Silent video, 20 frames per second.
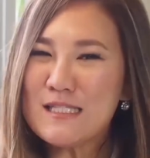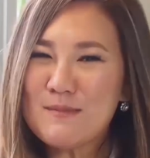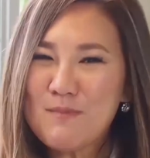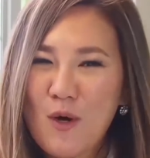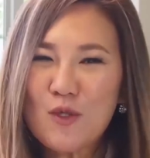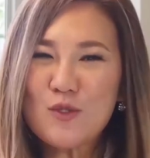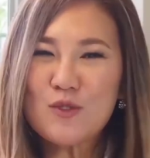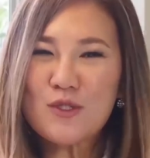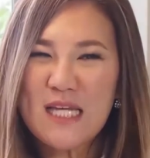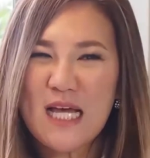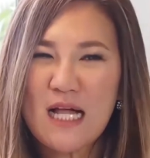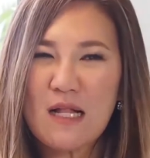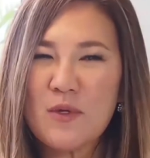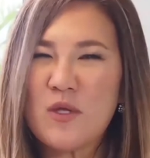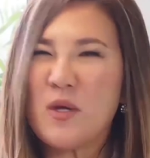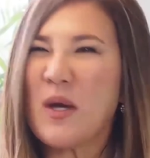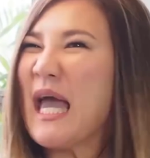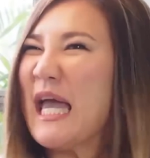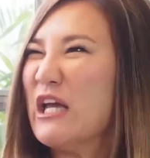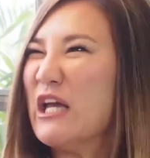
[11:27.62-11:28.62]
There's more to tell
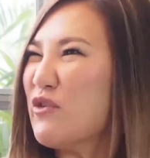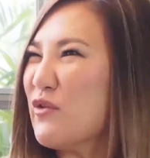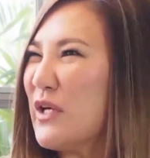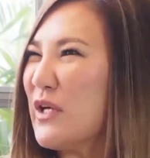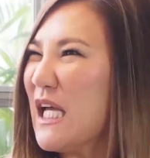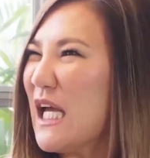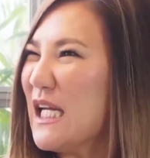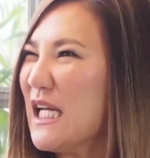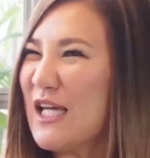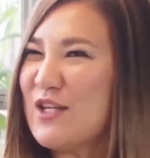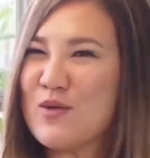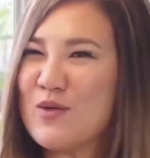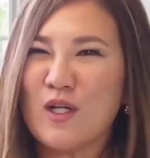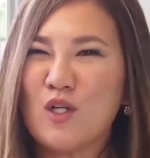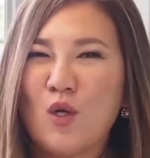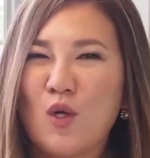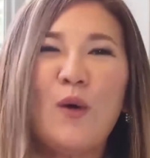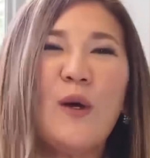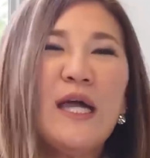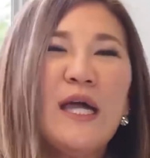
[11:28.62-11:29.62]
when you're angry and then you're
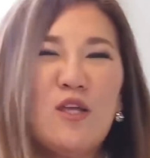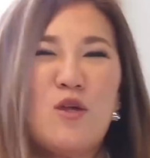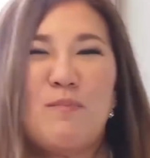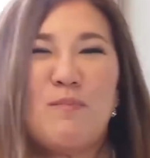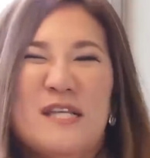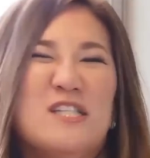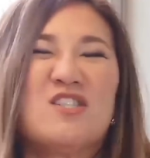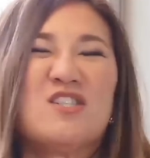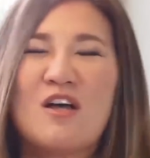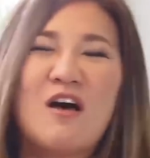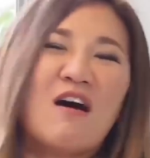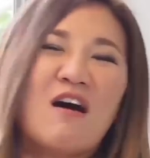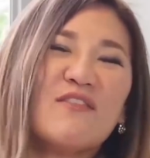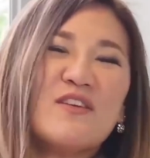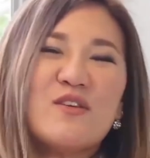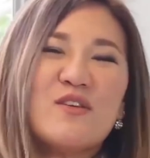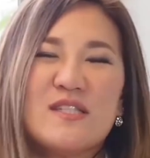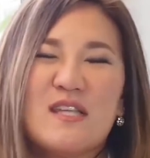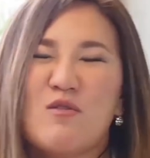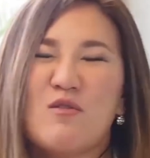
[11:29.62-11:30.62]
annoyed and you're pissed
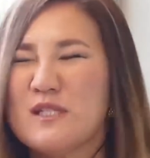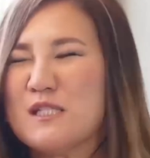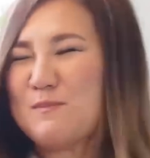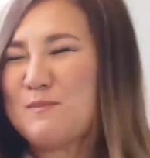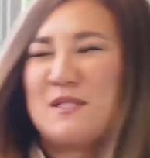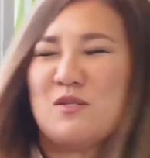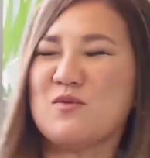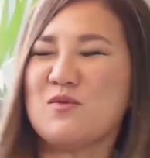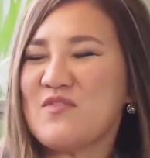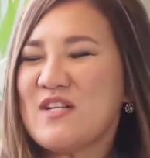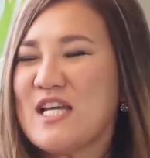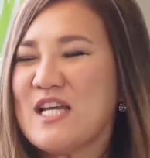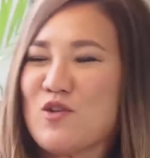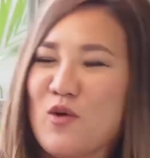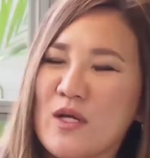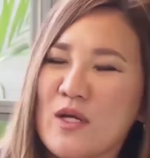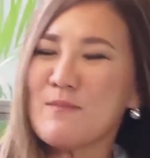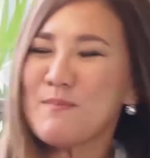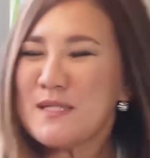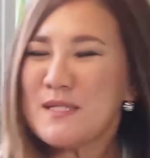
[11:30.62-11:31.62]
off and you say, oh, this person was really
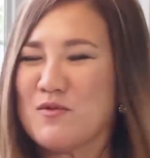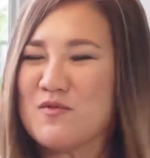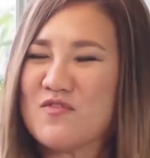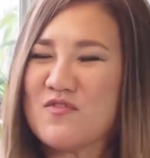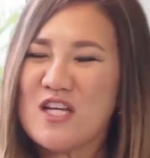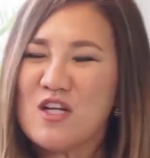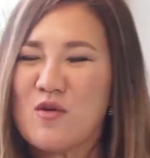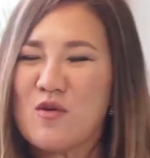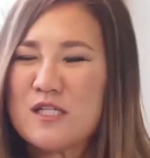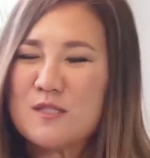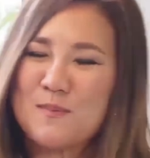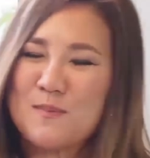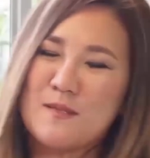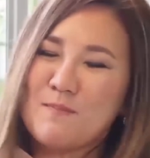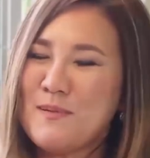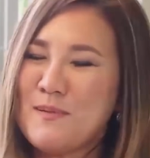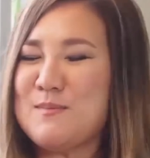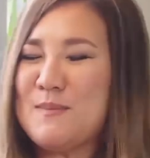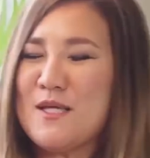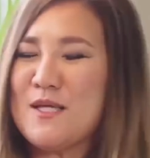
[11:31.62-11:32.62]
annoying, that person was really annoying, this
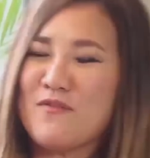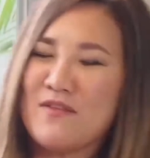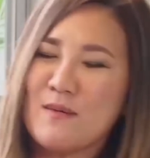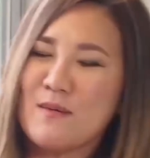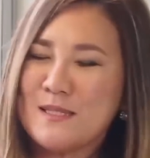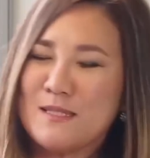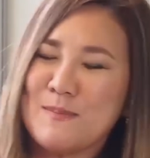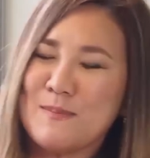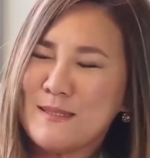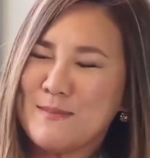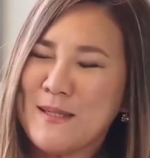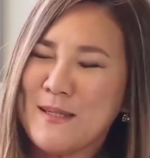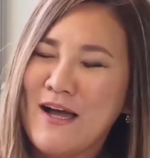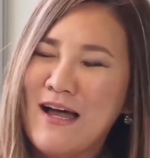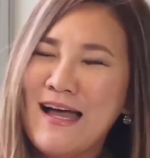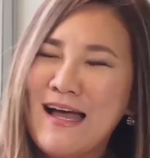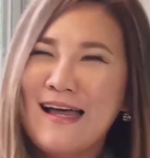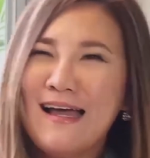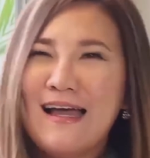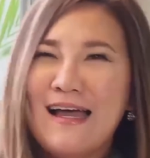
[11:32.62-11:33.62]
person pissed me off, that person pissed me
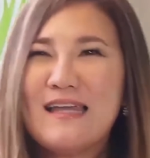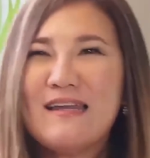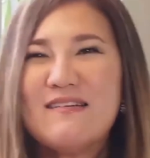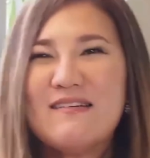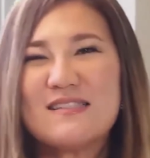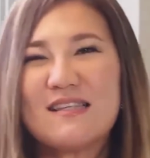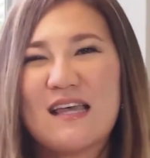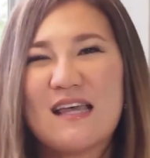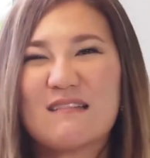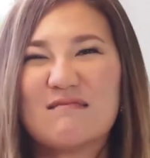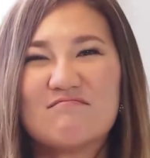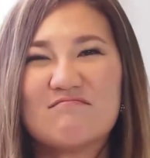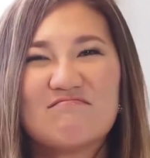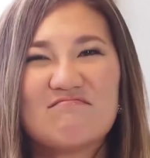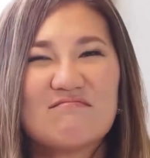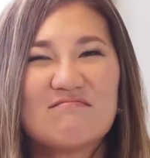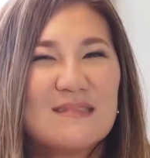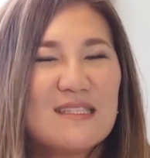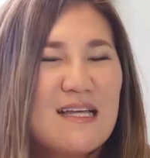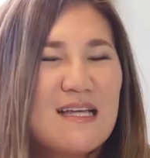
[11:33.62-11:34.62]
off. And I was like,
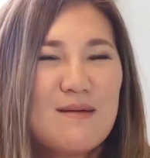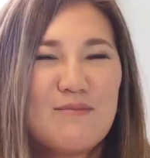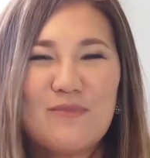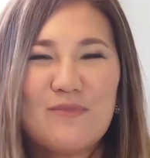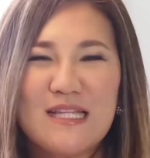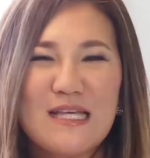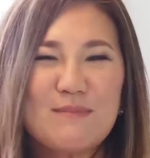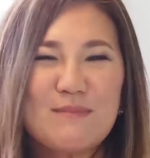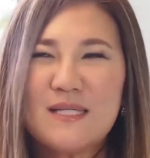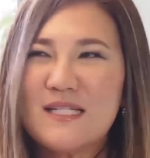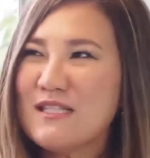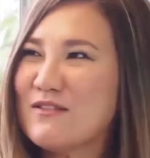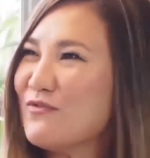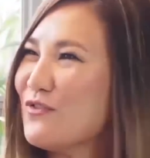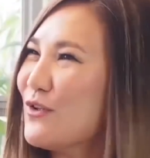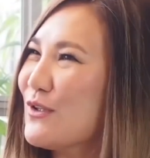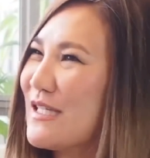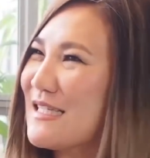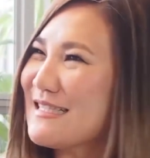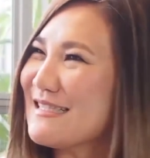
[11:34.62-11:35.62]
I'm really
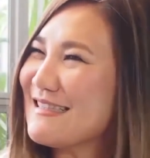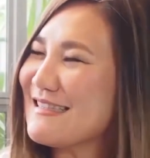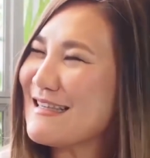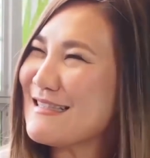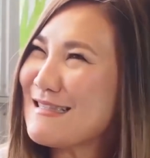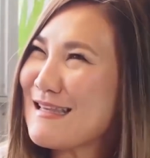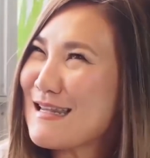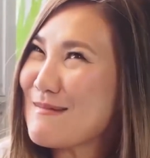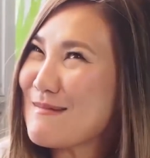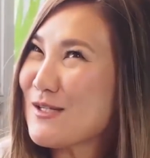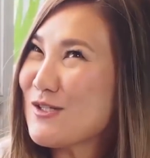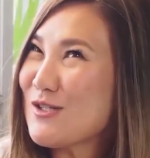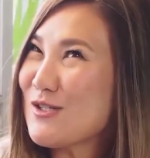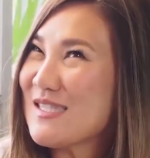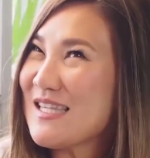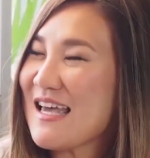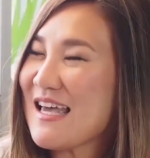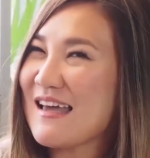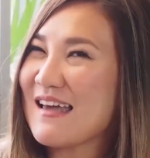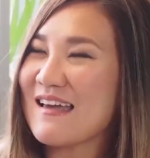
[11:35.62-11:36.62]
blissful. There's nothing much to
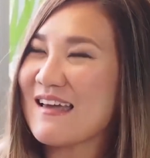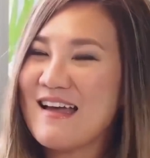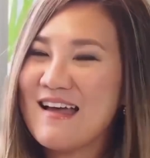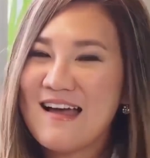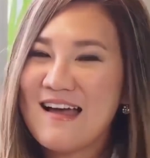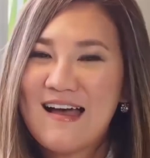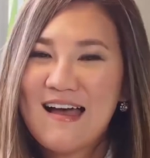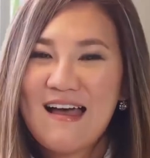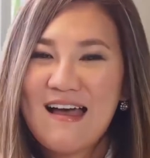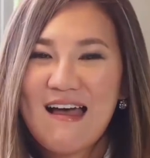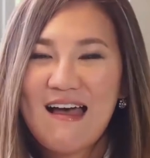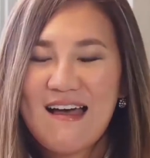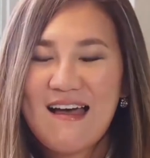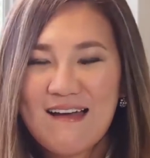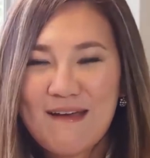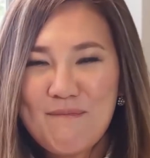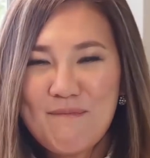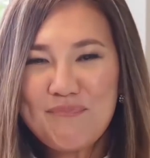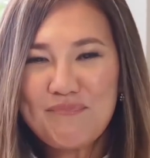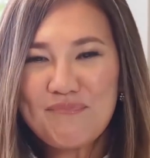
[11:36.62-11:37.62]
say.
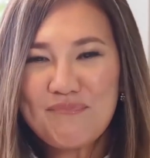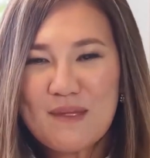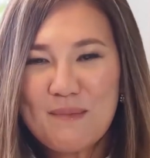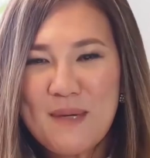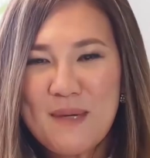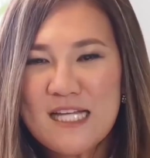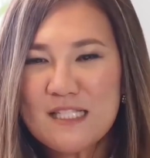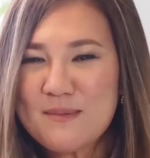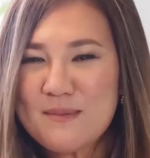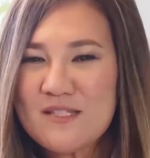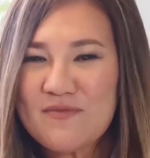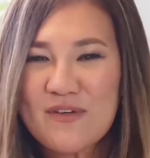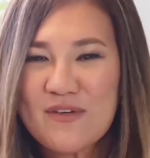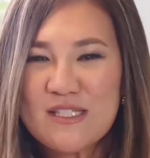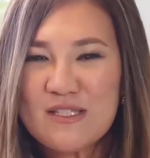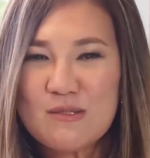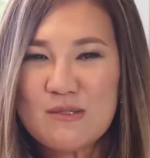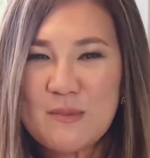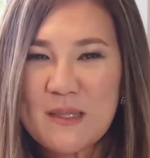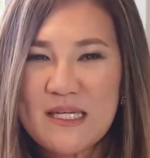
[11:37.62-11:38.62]
My husband's
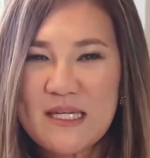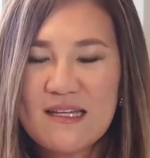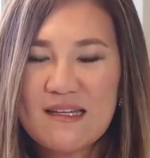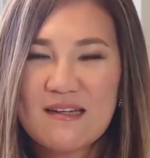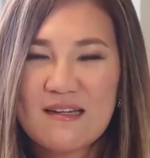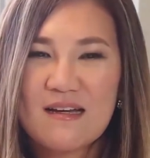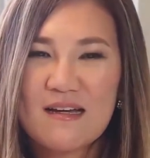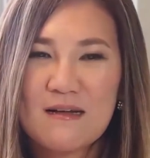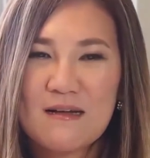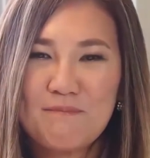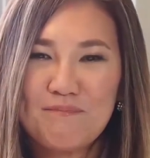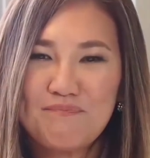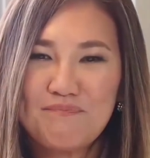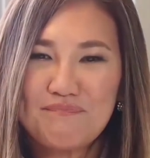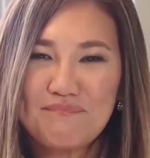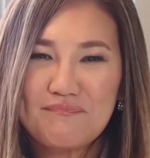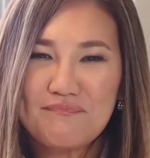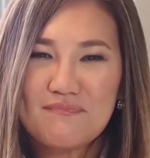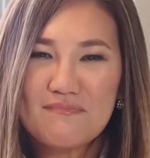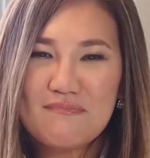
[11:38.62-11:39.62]
very sweet.
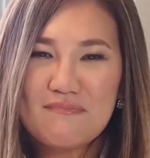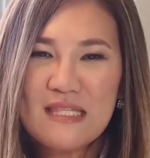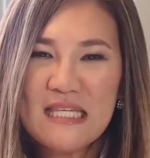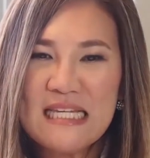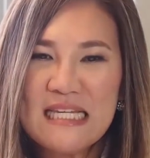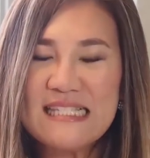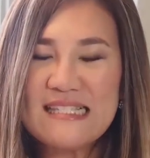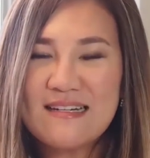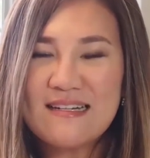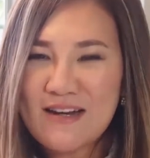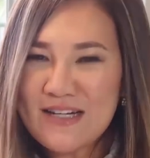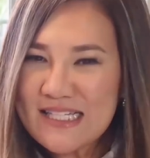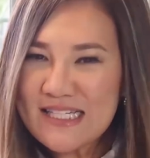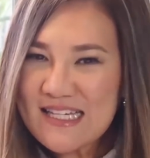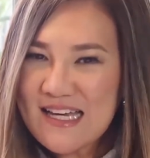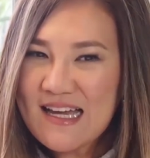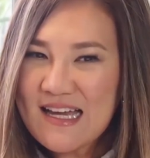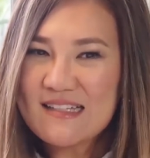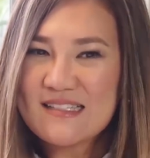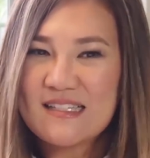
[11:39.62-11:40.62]
He's an
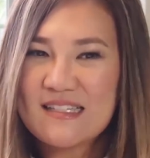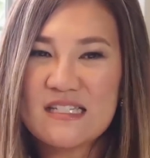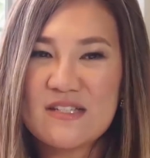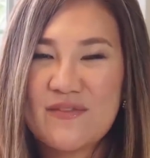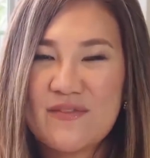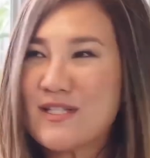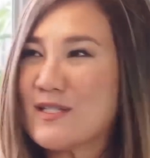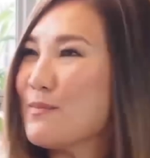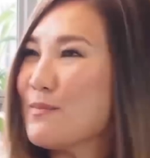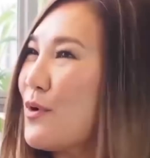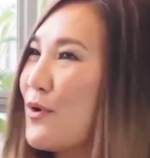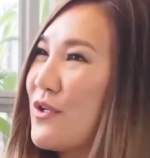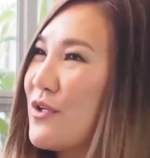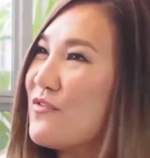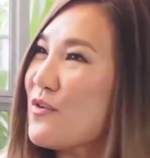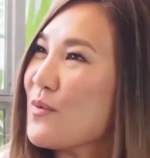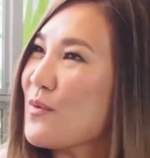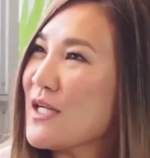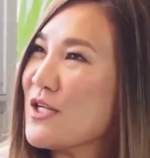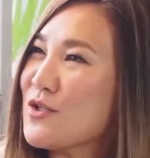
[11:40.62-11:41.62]
architect and he's very
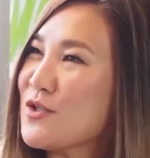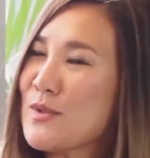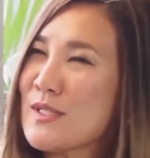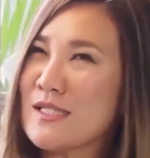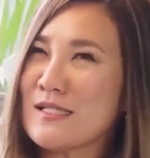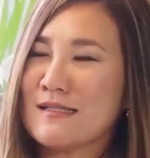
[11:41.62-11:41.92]
supportive of what I do.